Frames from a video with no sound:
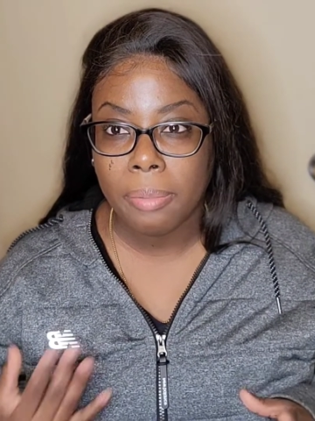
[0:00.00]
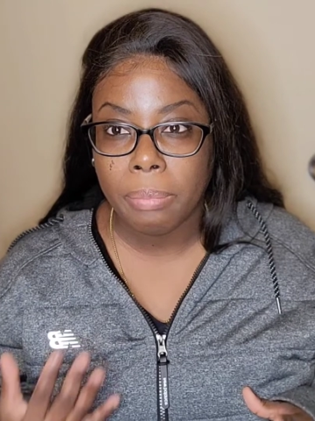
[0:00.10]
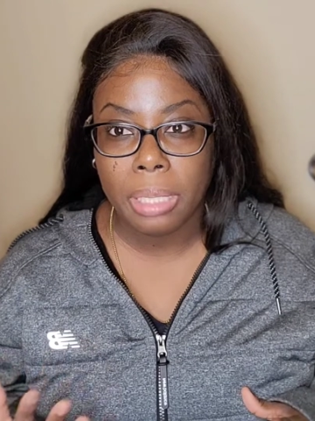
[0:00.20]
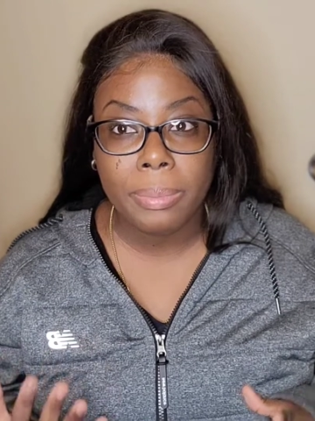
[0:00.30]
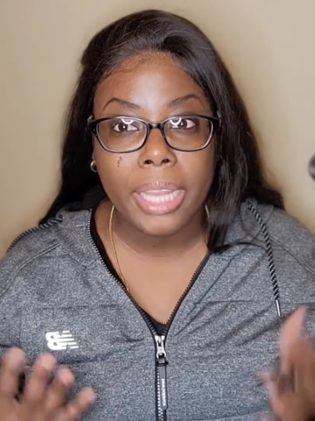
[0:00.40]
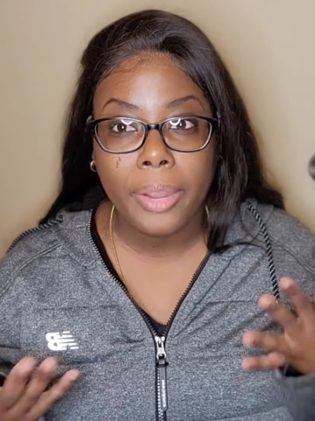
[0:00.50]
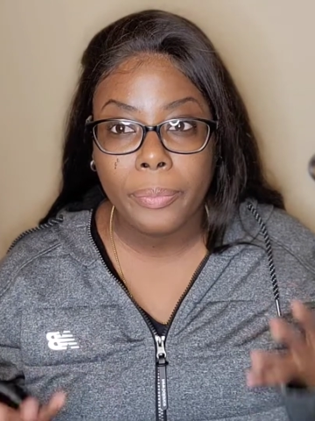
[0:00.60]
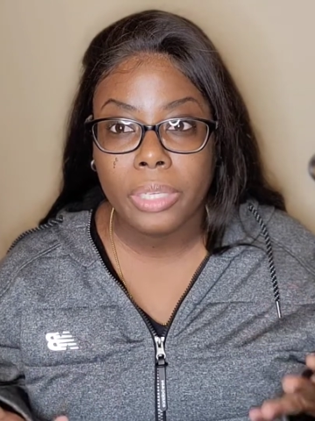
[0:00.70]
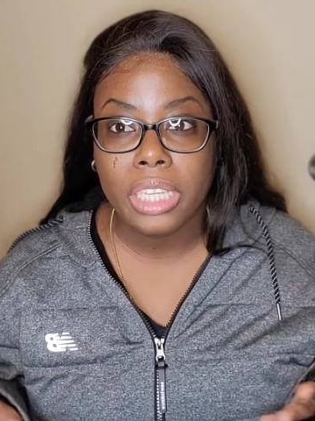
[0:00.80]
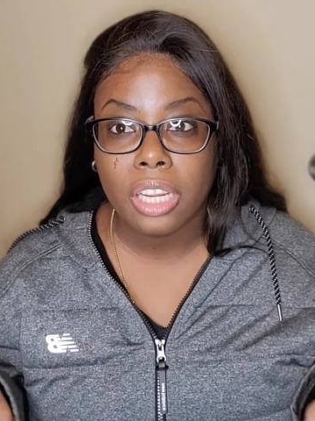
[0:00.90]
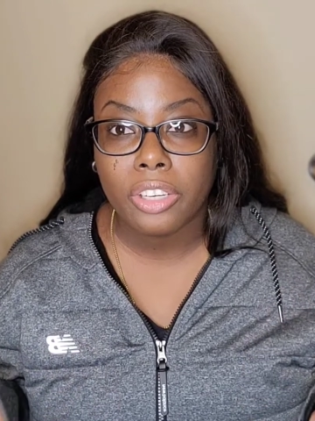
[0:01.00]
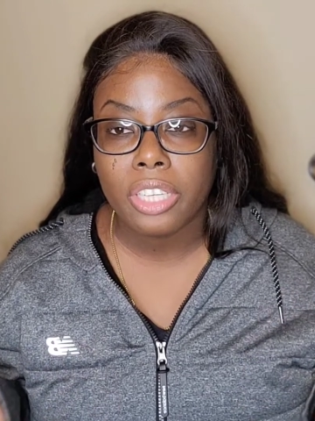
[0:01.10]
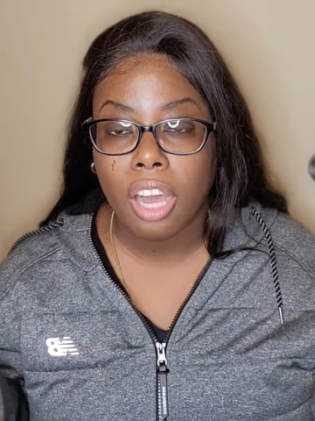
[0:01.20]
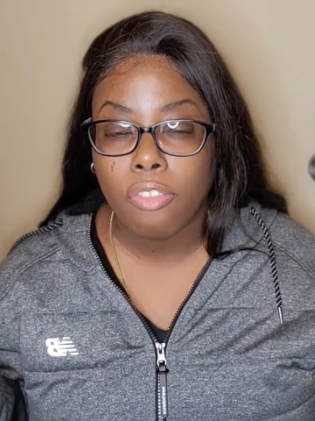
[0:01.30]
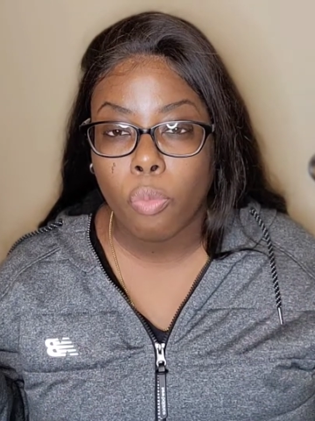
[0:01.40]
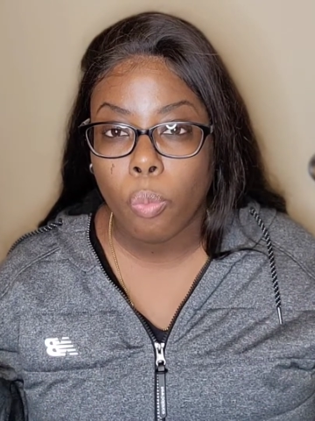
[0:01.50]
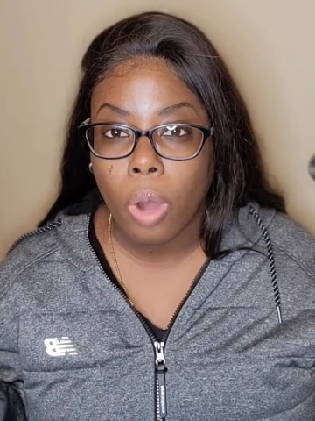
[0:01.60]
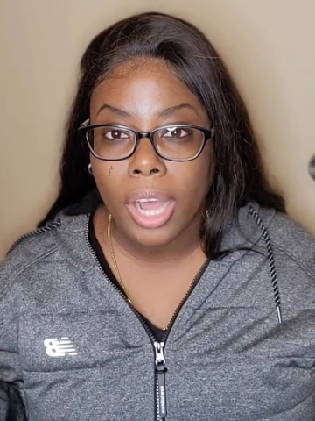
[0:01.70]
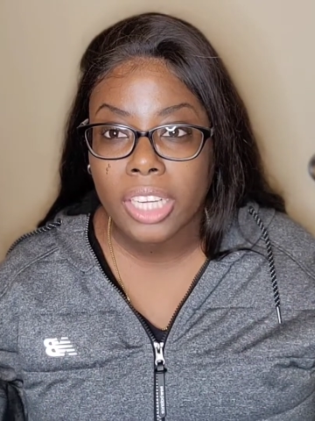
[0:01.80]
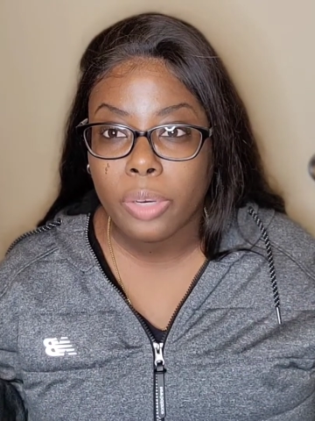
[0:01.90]
maybe I only heard of
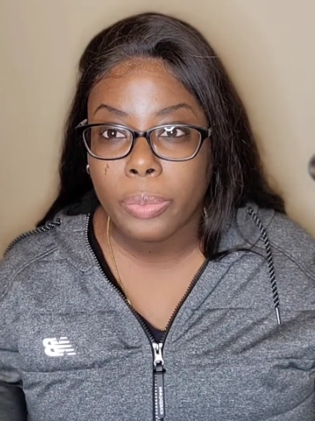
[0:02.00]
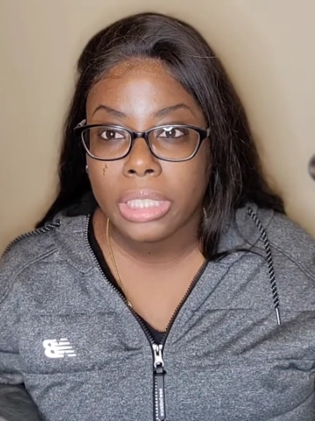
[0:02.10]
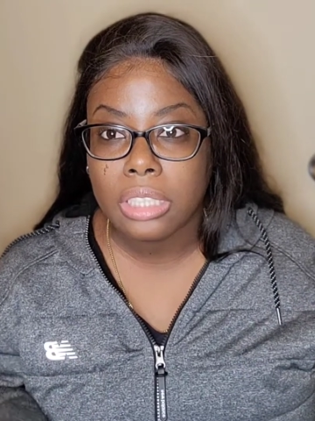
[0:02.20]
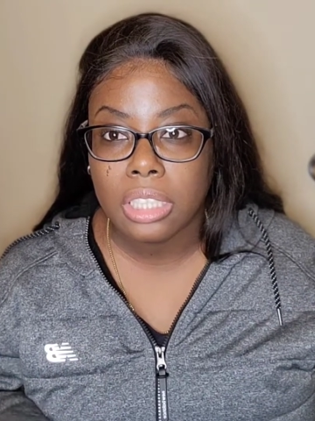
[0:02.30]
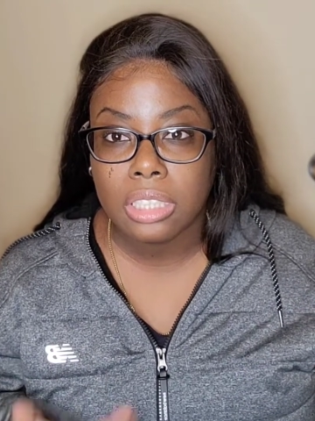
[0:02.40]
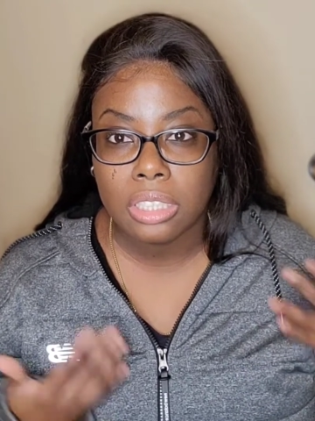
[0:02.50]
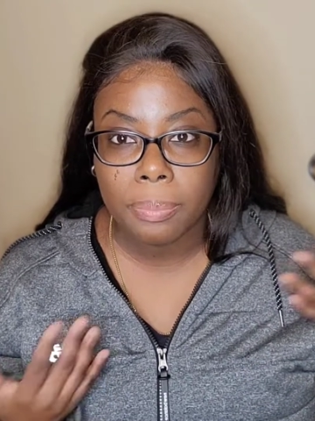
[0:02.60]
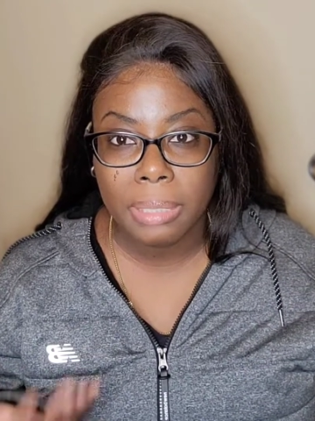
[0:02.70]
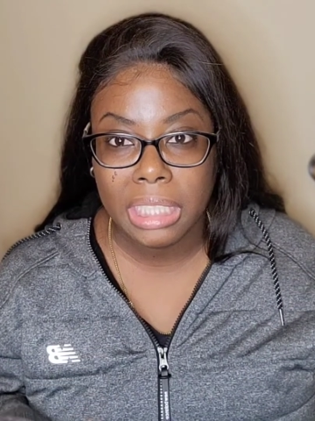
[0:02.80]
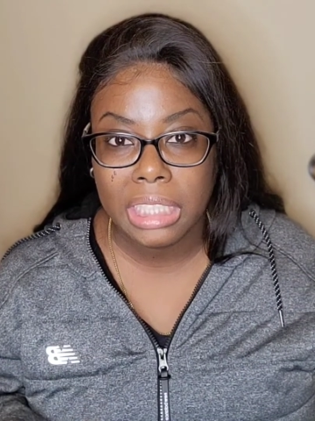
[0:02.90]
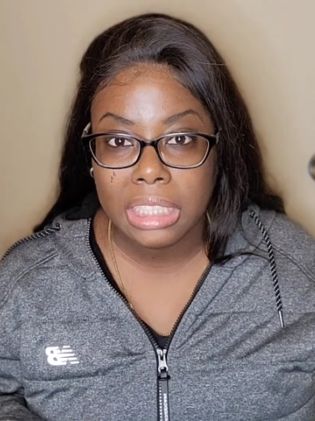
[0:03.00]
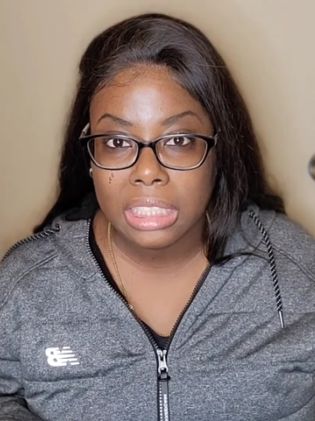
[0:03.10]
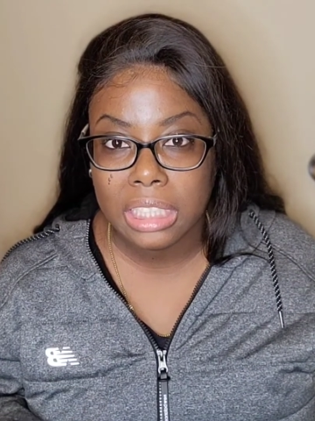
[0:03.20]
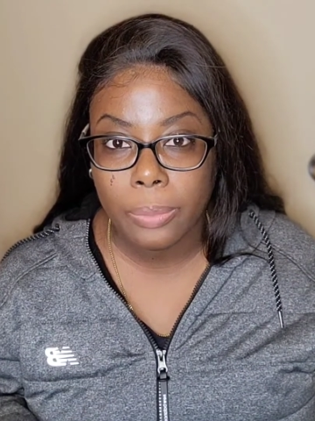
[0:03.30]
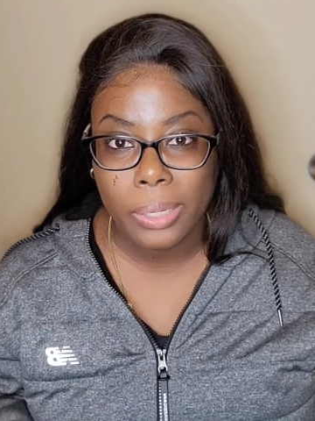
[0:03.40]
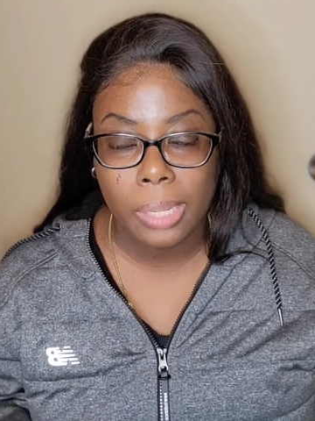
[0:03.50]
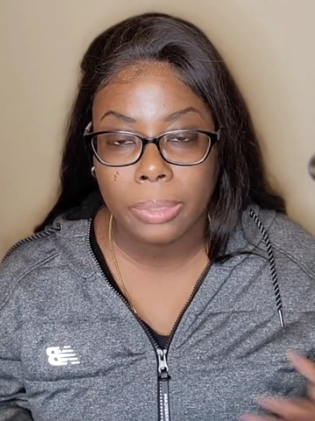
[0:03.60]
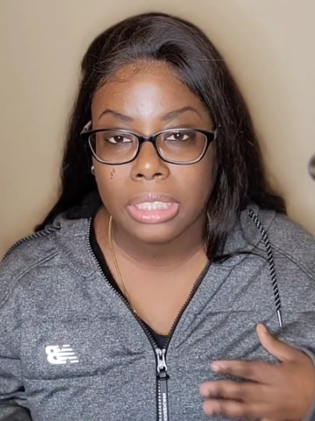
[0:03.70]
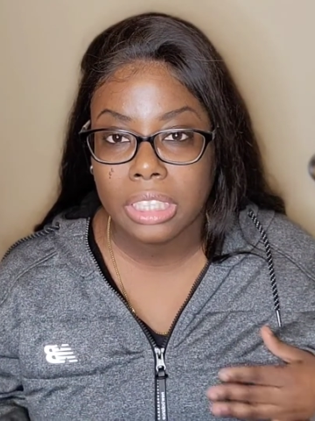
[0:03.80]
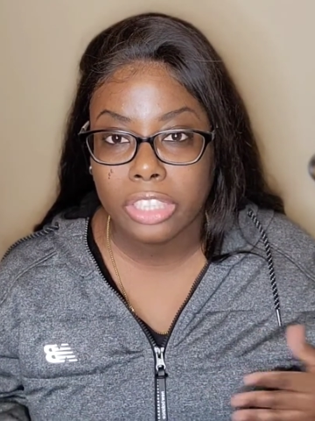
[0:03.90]
one, which is the PEC when I
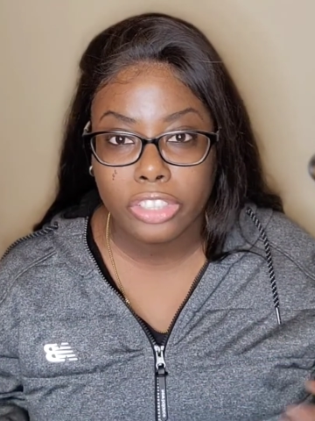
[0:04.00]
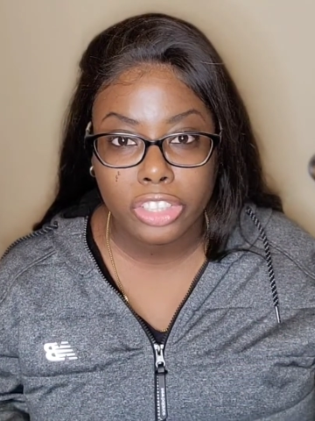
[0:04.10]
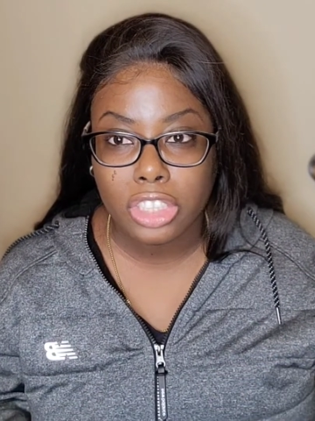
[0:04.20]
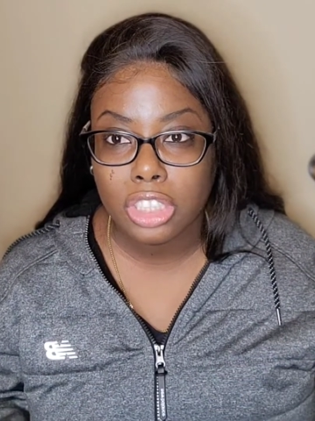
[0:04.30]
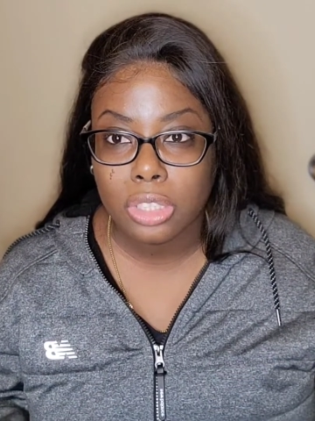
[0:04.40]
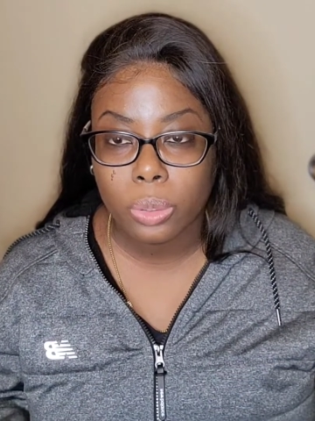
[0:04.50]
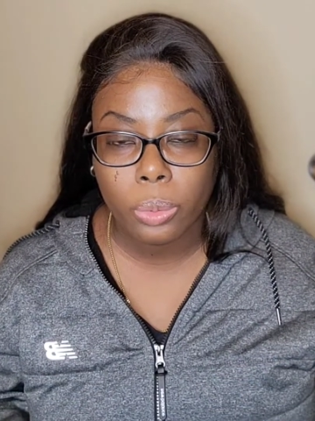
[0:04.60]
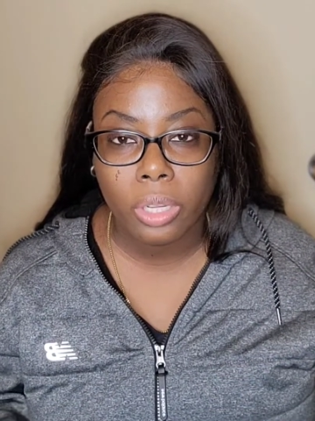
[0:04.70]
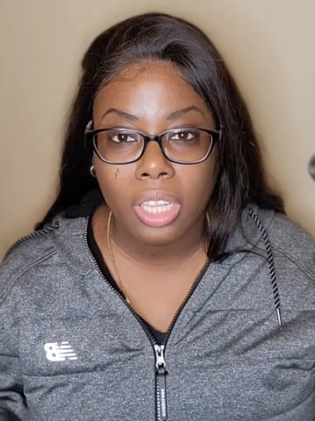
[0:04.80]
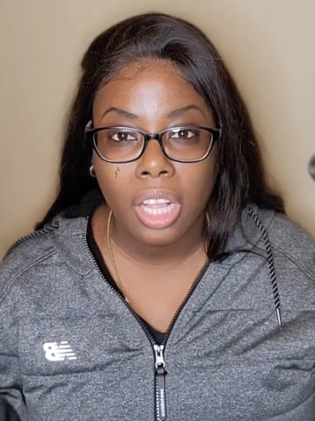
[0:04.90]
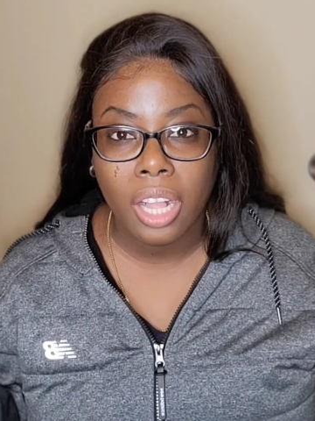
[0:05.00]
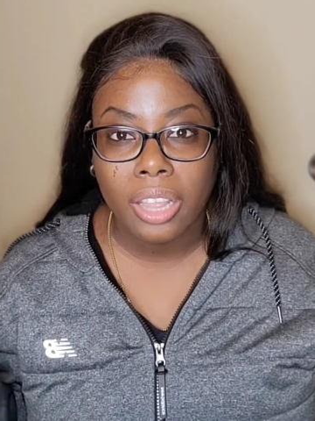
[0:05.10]
was in nursing school.